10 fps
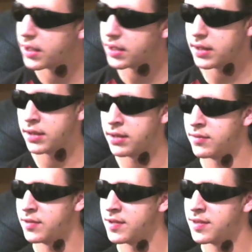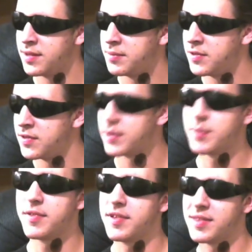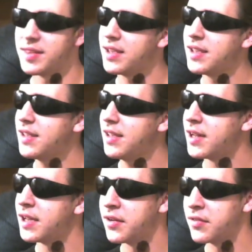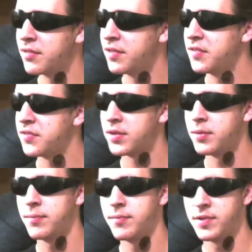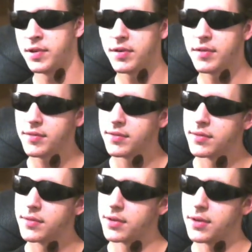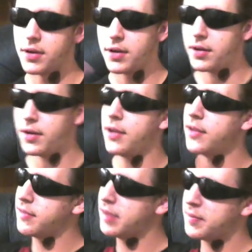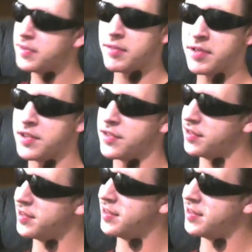It was the most simplest thing. I grew it from zero all the way up to 100.